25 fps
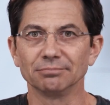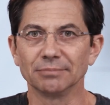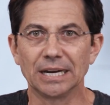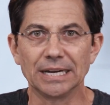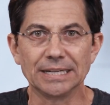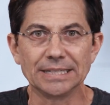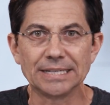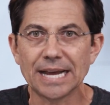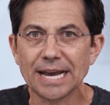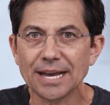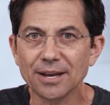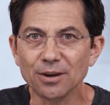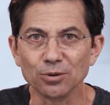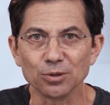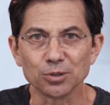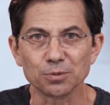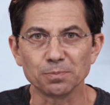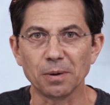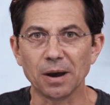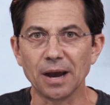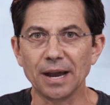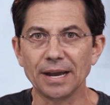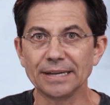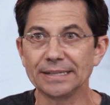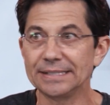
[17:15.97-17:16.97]
A day goes
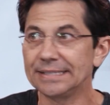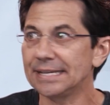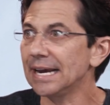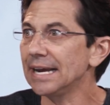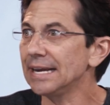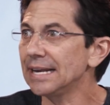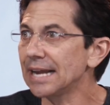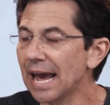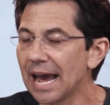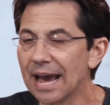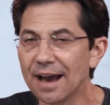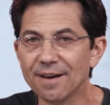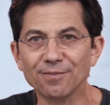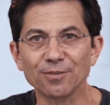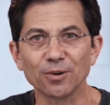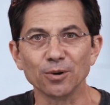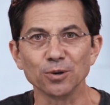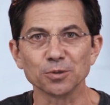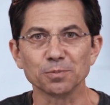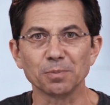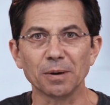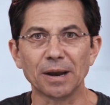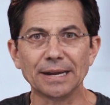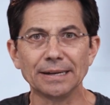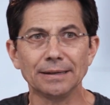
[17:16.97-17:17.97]
by, day and a half
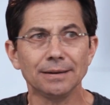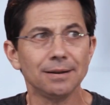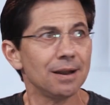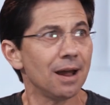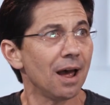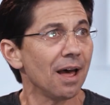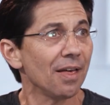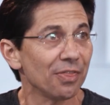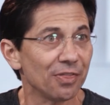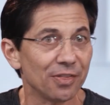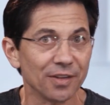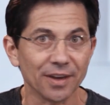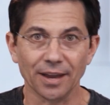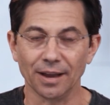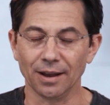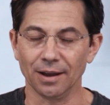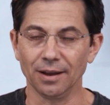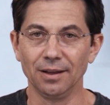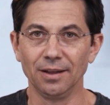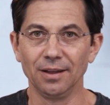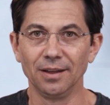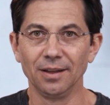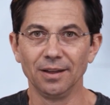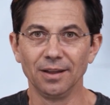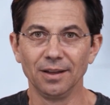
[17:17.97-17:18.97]
goes by, nothing.
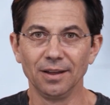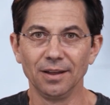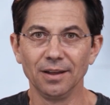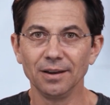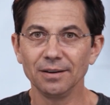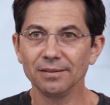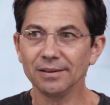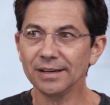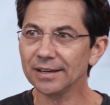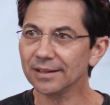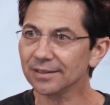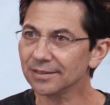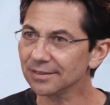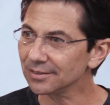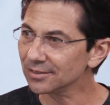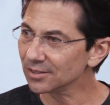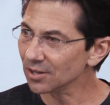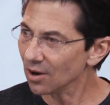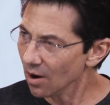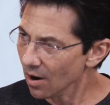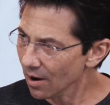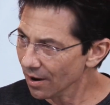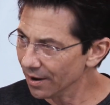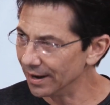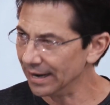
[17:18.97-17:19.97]
Like,
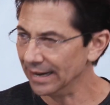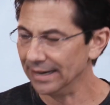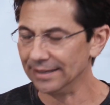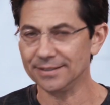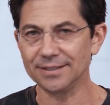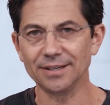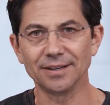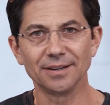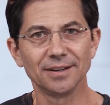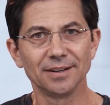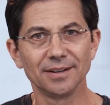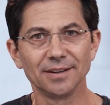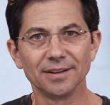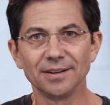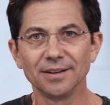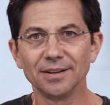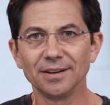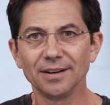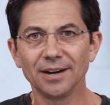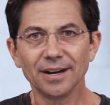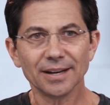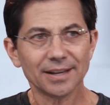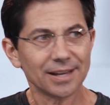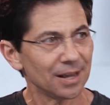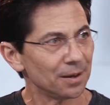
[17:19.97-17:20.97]
darn it.
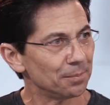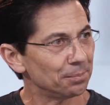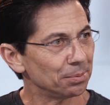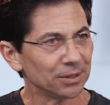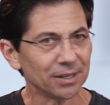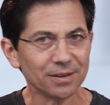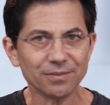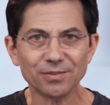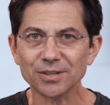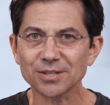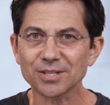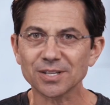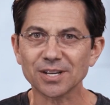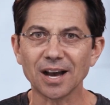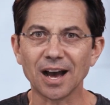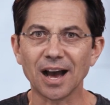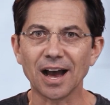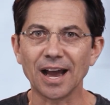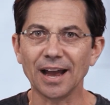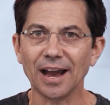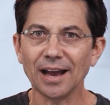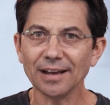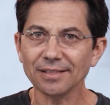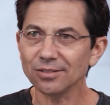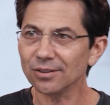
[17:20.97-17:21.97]
I can't believe this
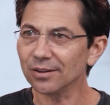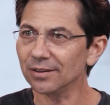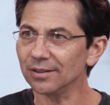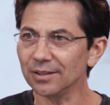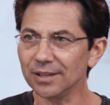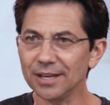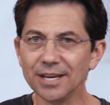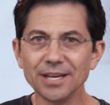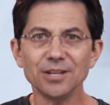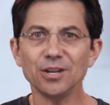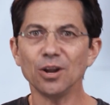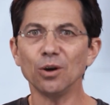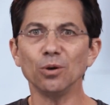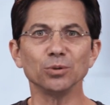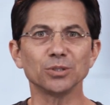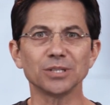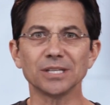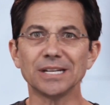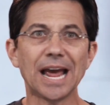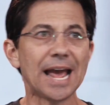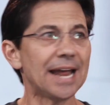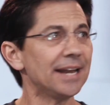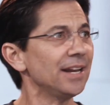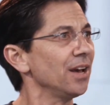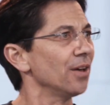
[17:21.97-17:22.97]
guy. He knows in
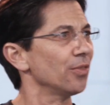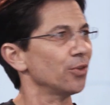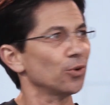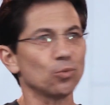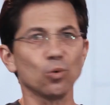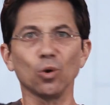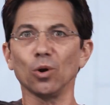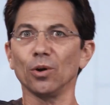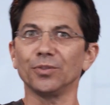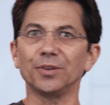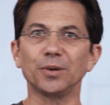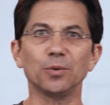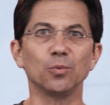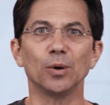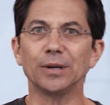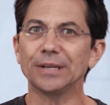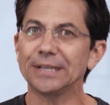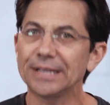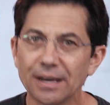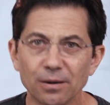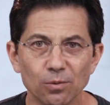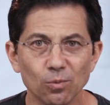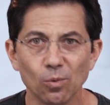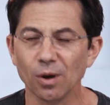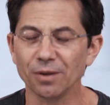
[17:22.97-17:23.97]
any other world he wouldn't
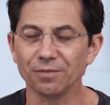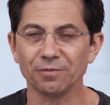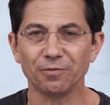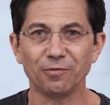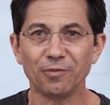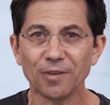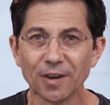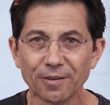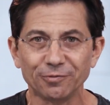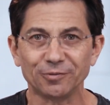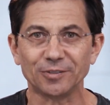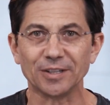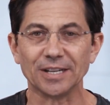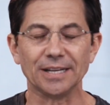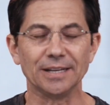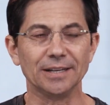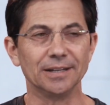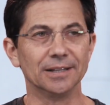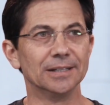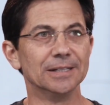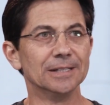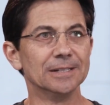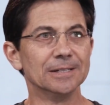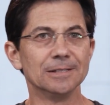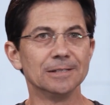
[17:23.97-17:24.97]
get 150.
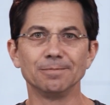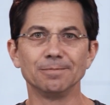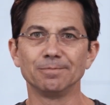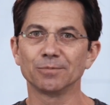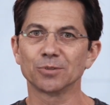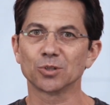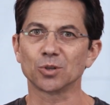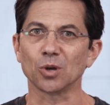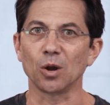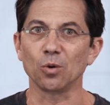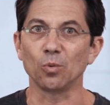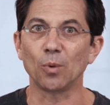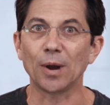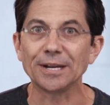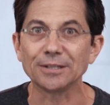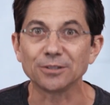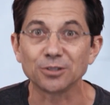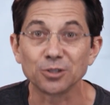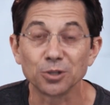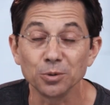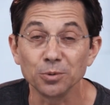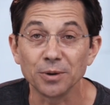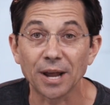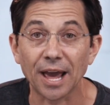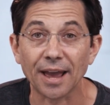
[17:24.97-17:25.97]
So I wait
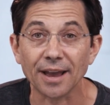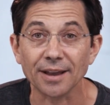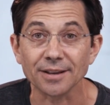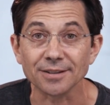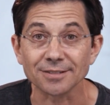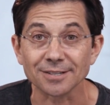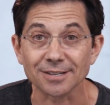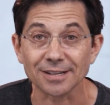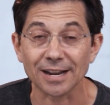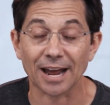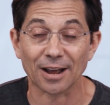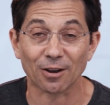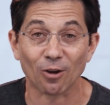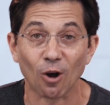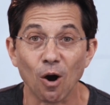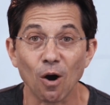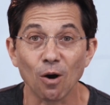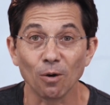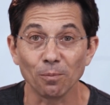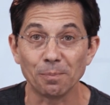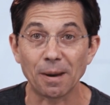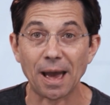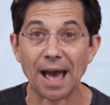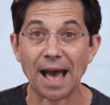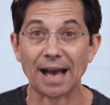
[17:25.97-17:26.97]
2 days and I
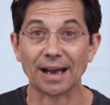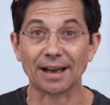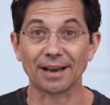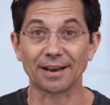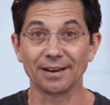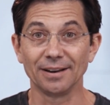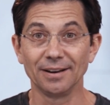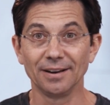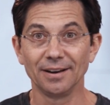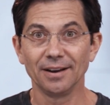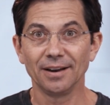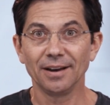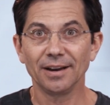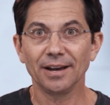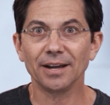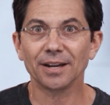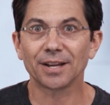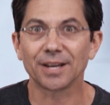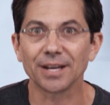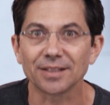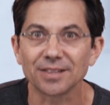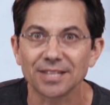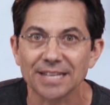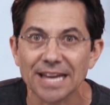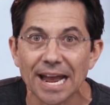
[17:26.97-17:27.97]
call back. And
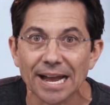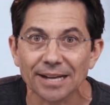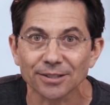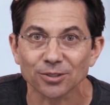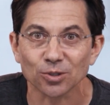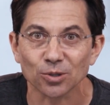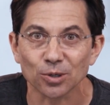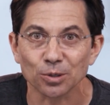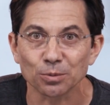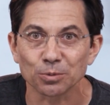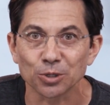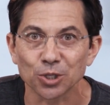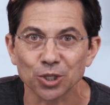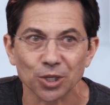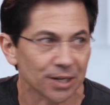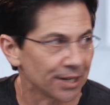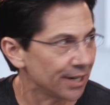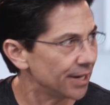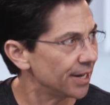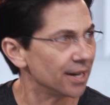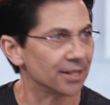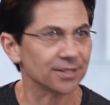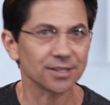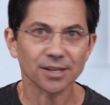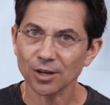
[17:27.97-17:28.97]
get the answering machine.
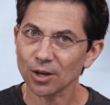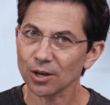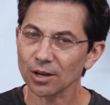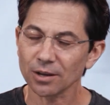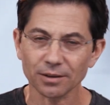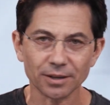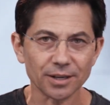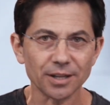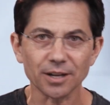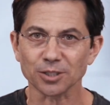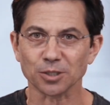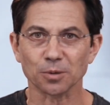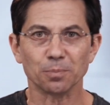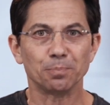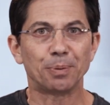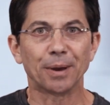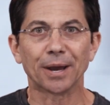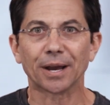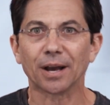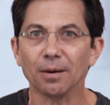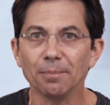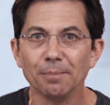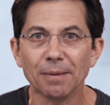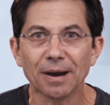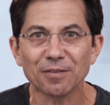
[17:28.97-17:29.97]
He doesn't
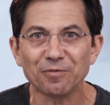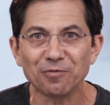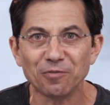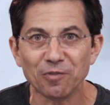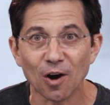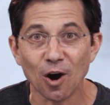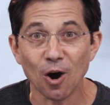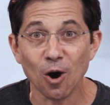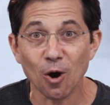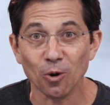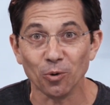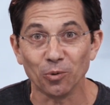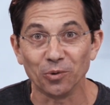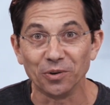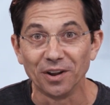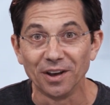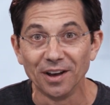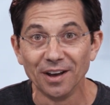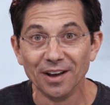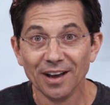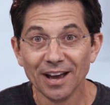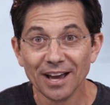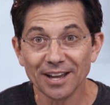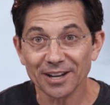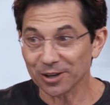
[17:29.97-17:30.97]
pick up my phone.
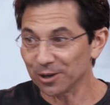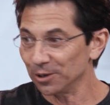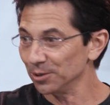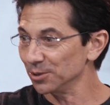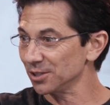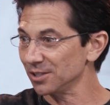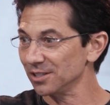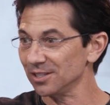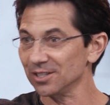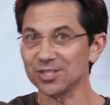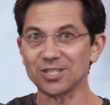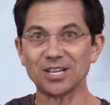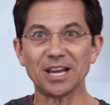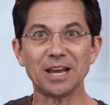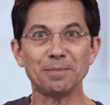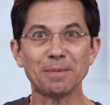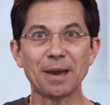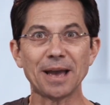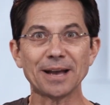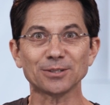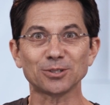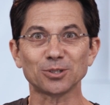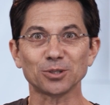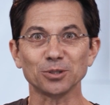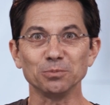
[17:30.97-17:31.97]
And it goes to the same
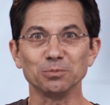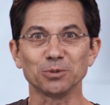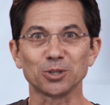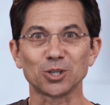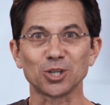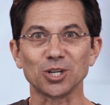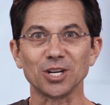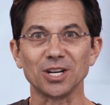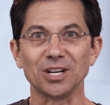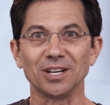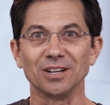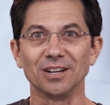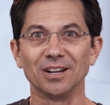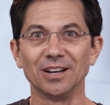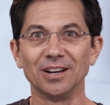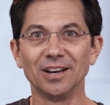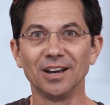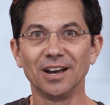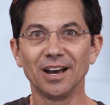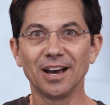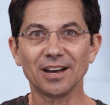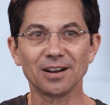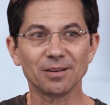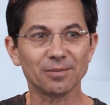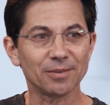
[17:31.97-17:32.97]
answering machine.
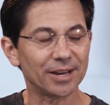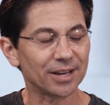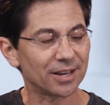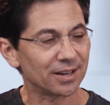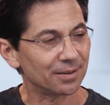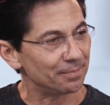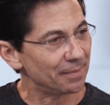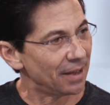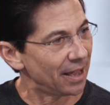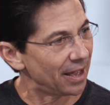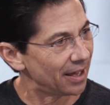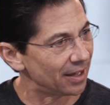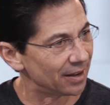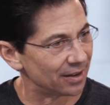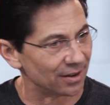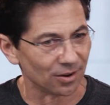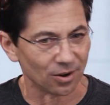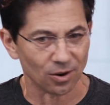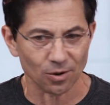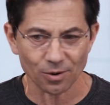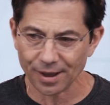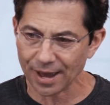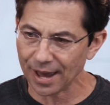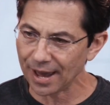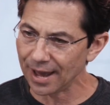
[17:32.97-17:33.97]
And I'm like, man,
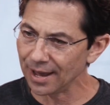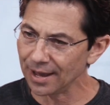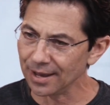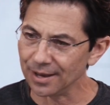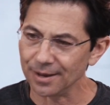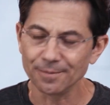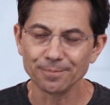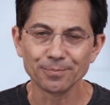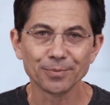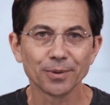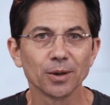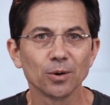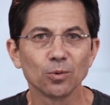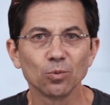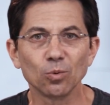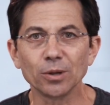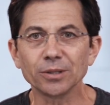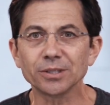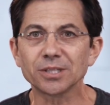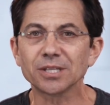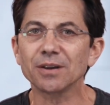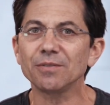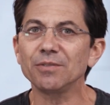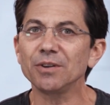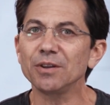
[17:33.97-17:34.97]
okay,
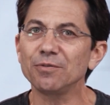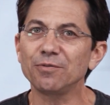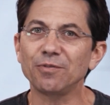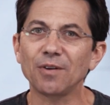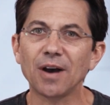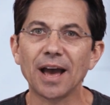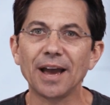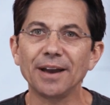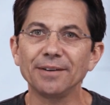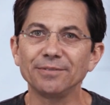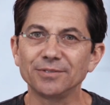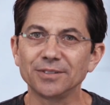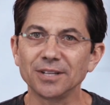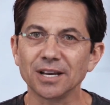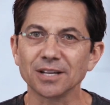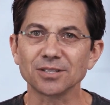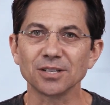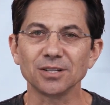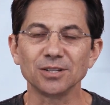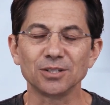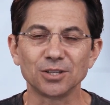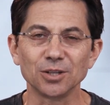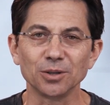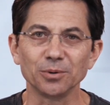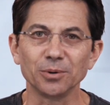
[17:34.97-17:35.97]
175
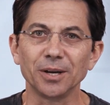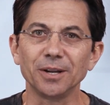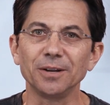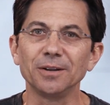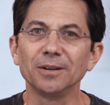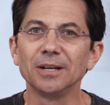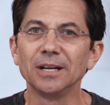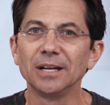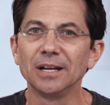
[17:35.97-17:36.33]
doesn't do it.